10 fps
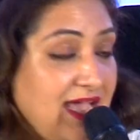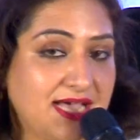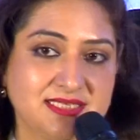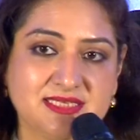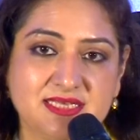
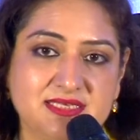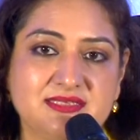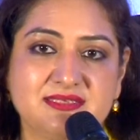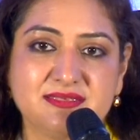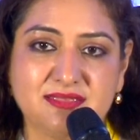as
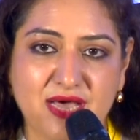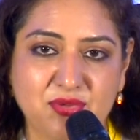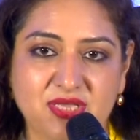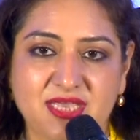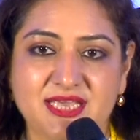is now
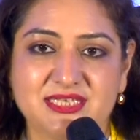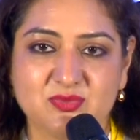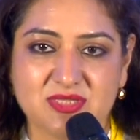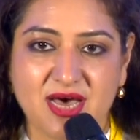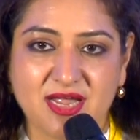the case
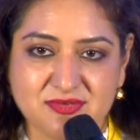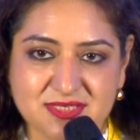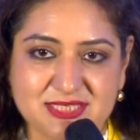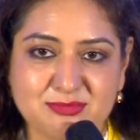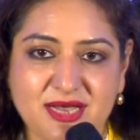with the
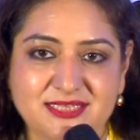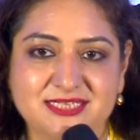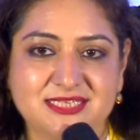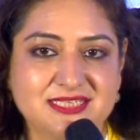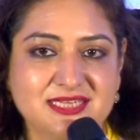100 smart
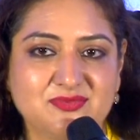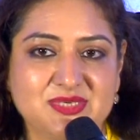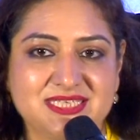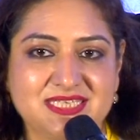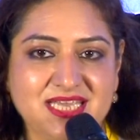cities that we
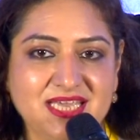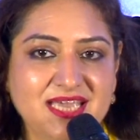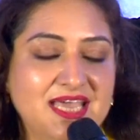see